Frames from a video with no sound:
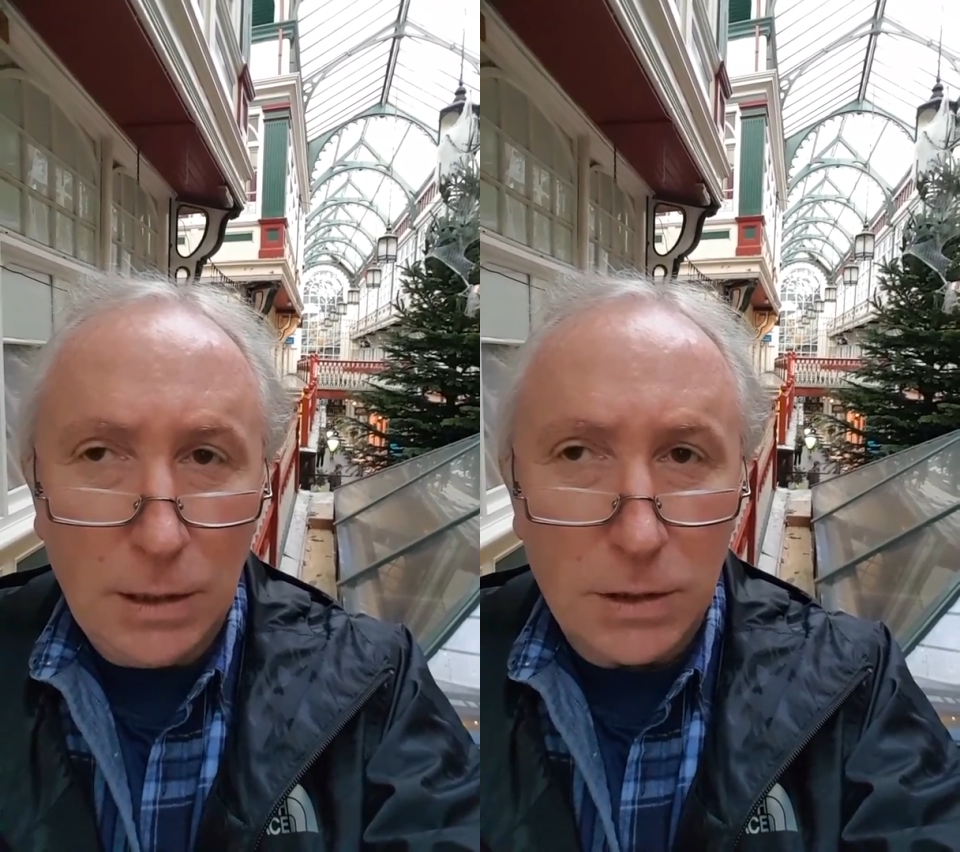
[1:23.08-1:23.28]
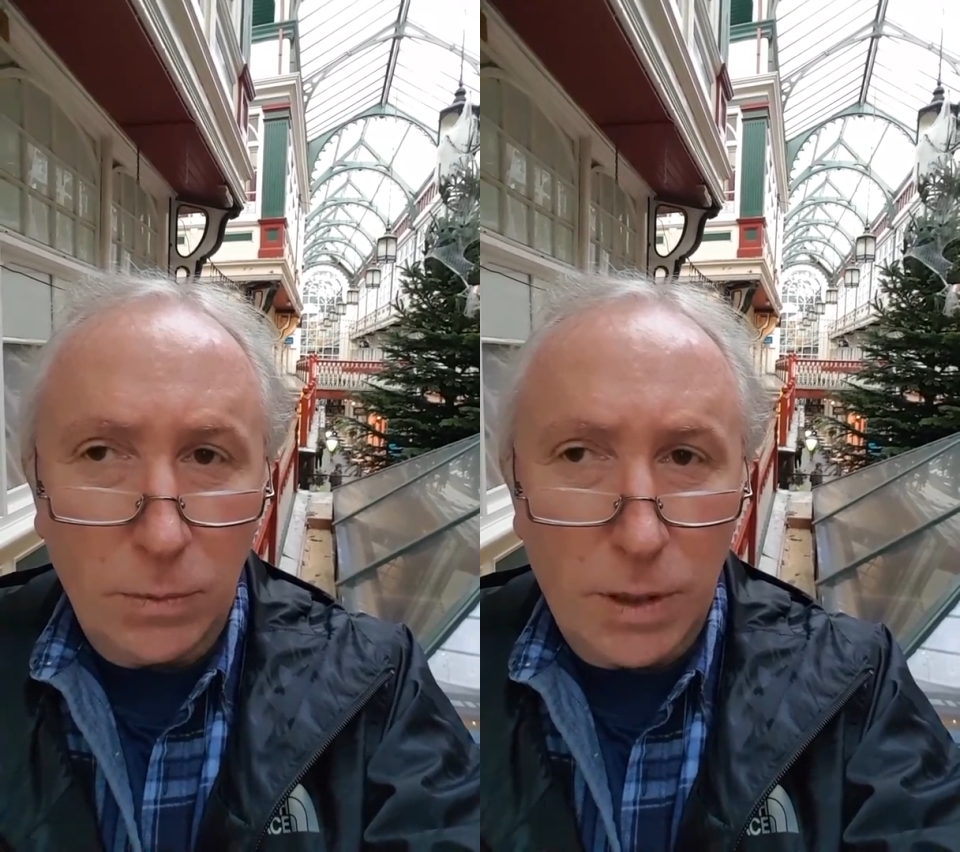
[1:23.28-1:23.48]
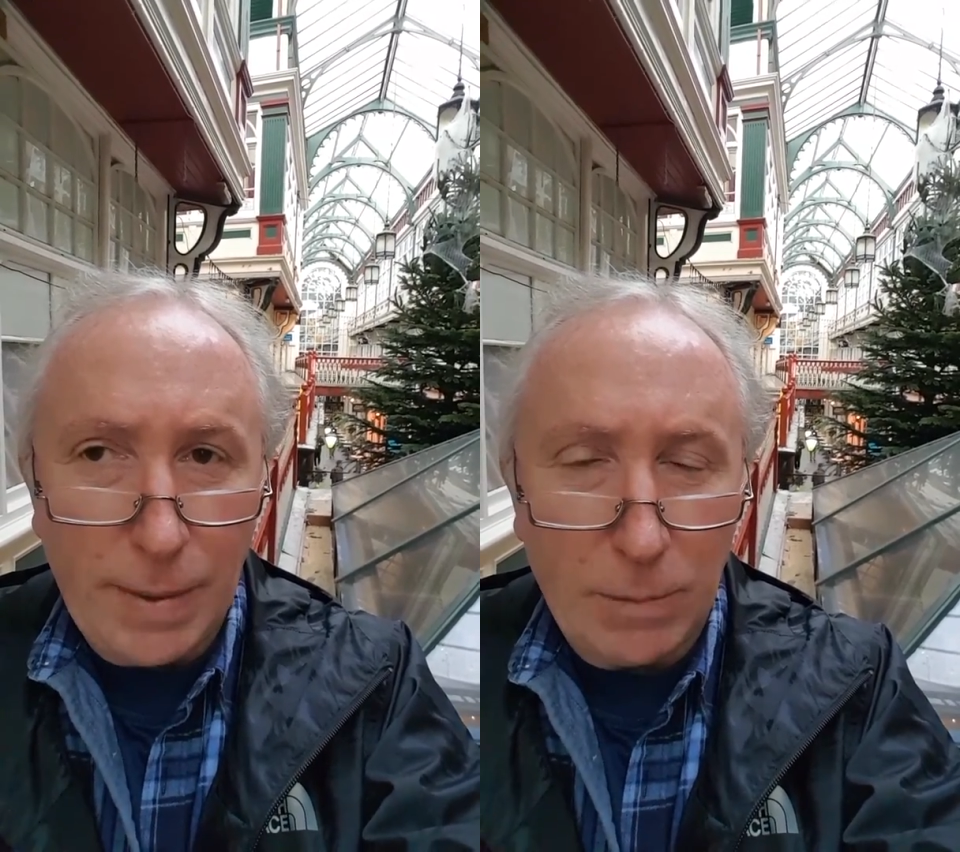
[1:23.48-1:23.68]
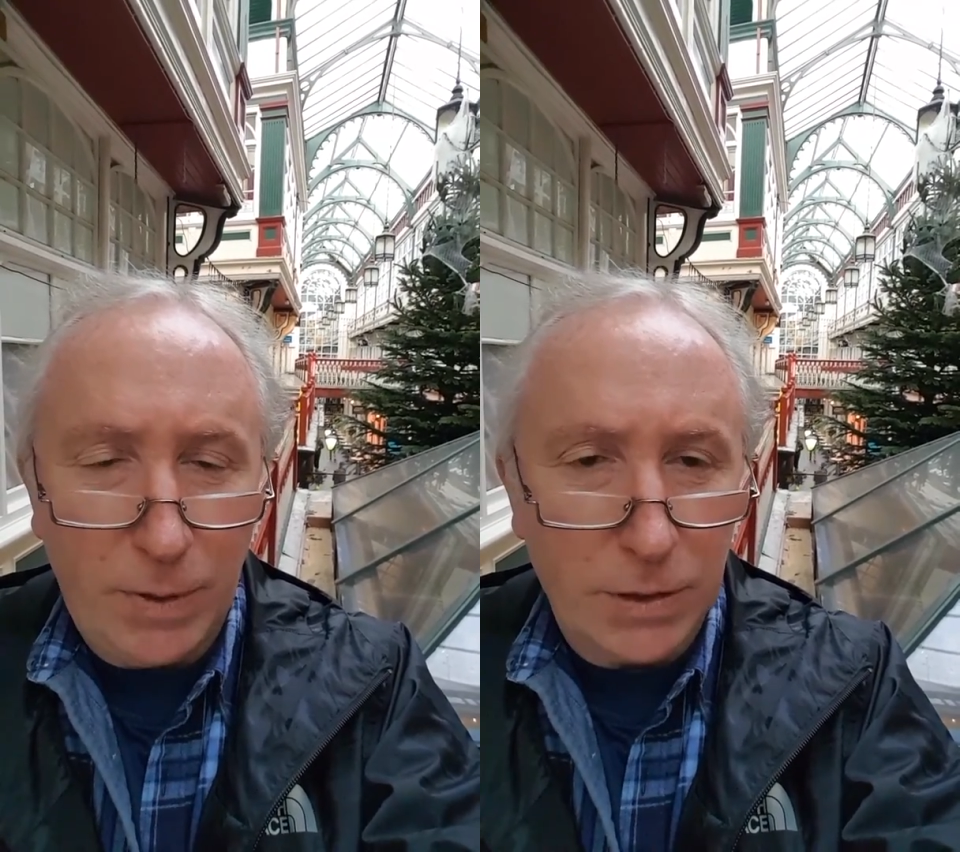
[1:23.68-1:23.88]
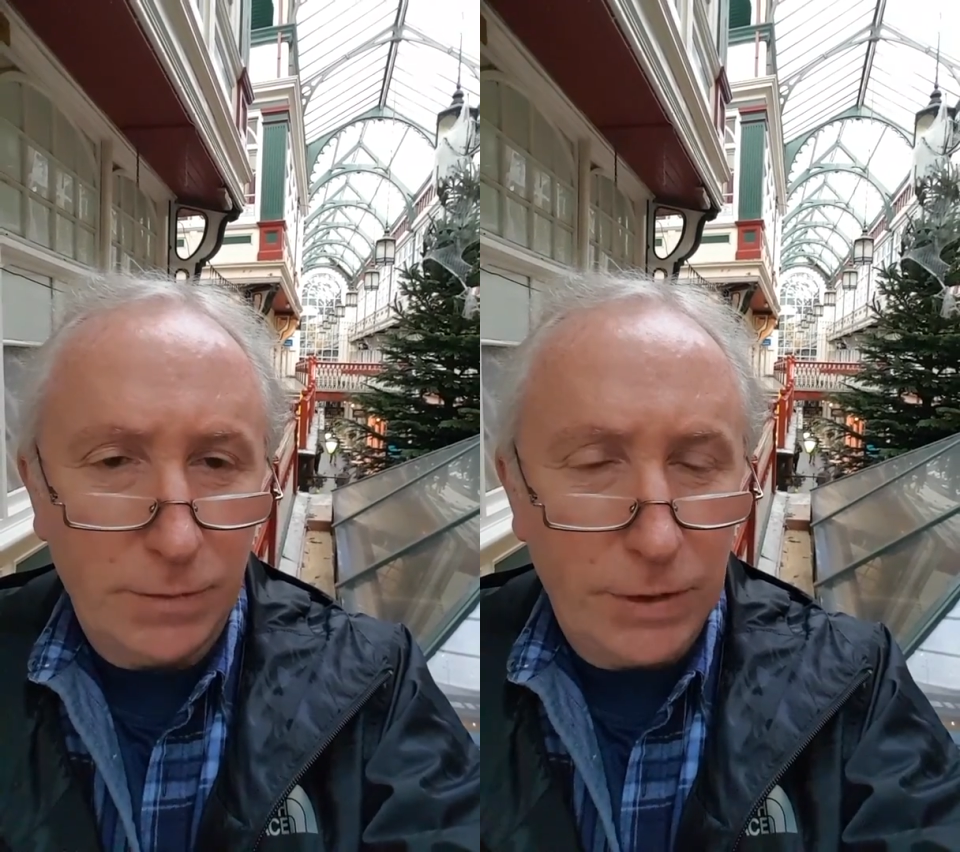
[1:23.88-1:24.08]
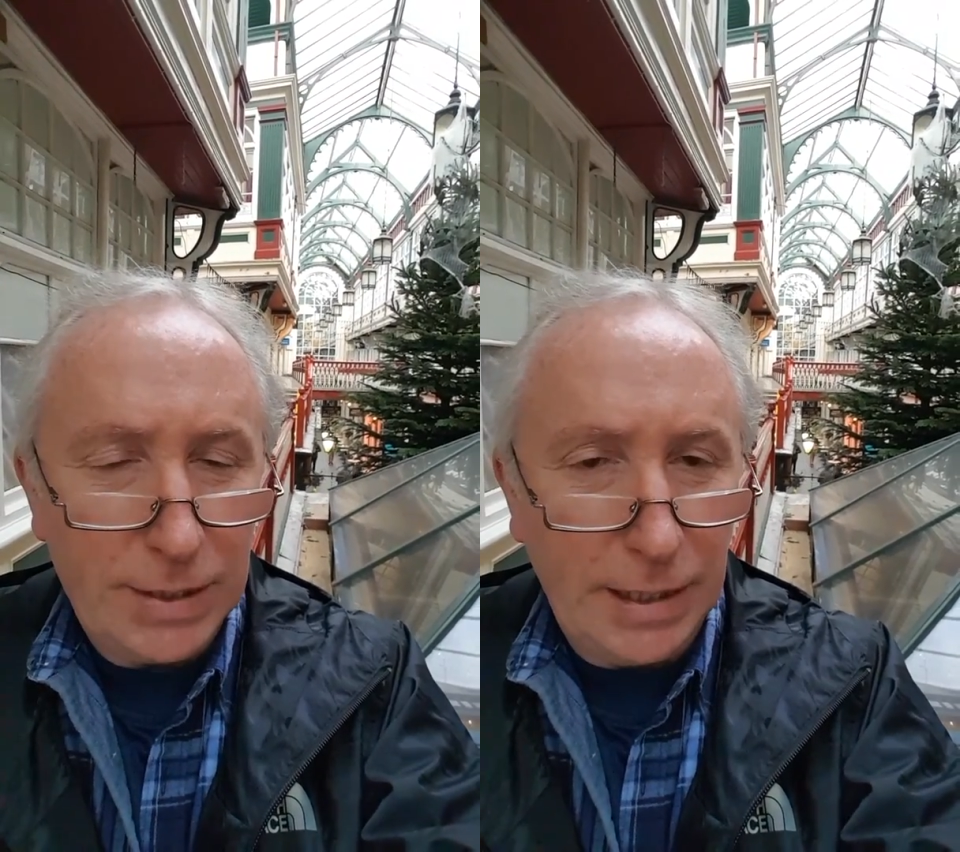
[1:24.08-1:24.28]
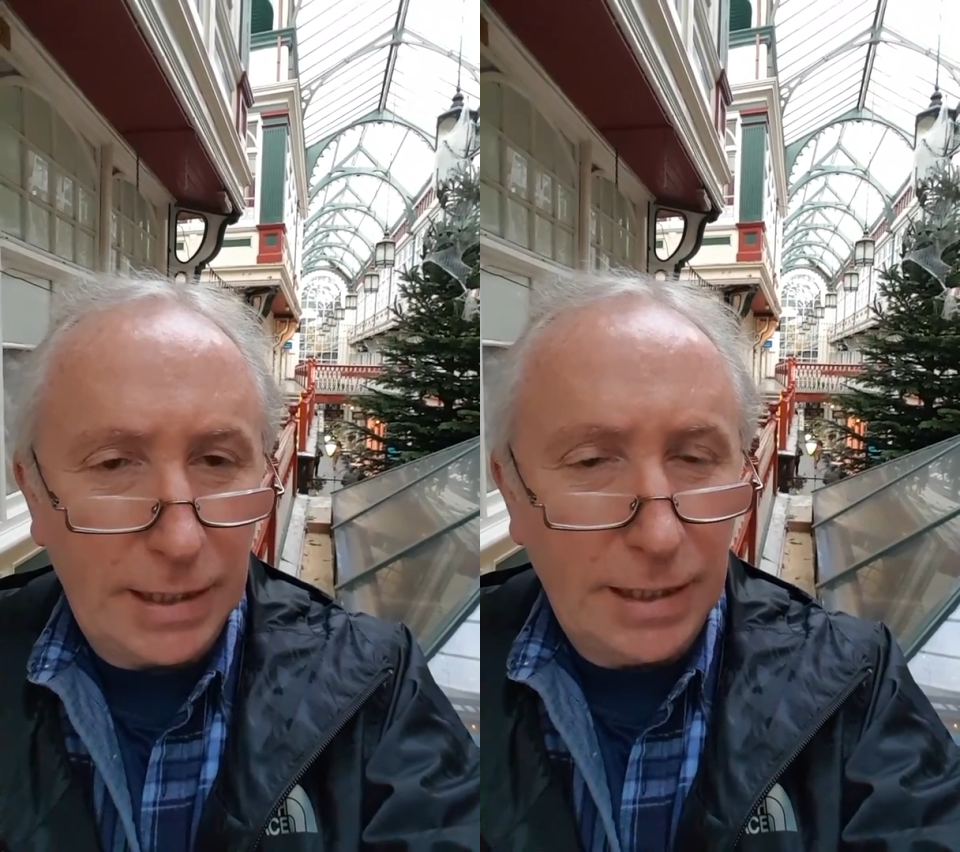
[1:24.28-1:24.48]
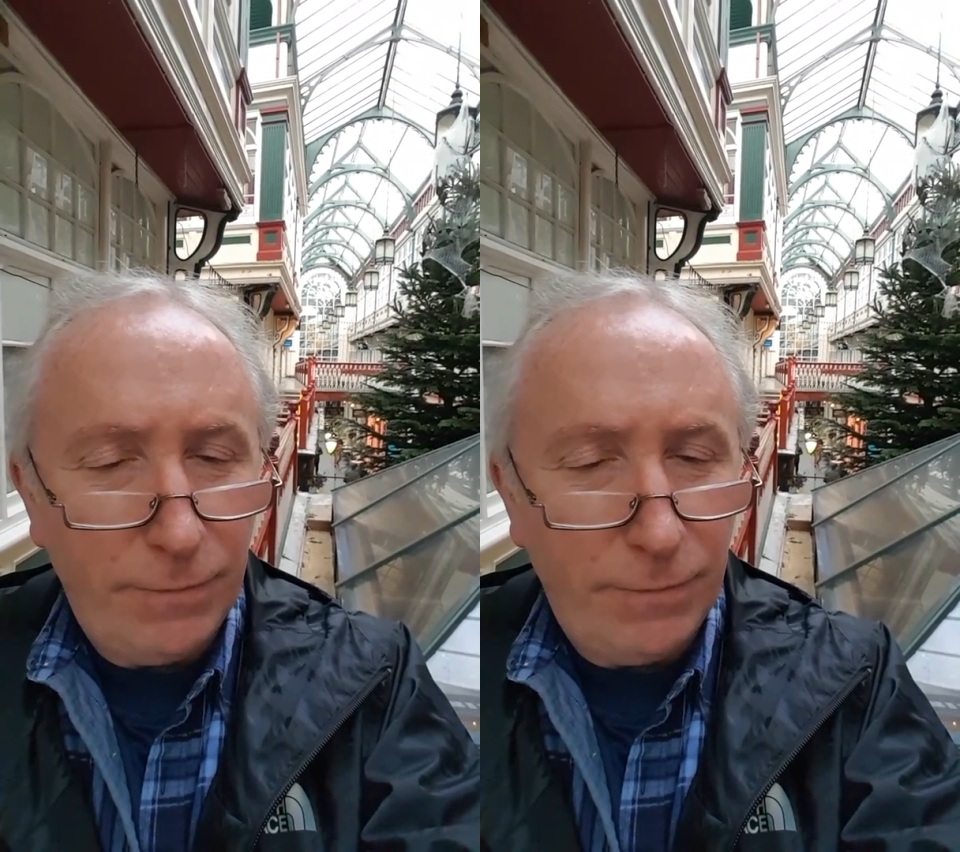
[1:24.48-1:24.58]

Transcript: So what about positive risk-taking?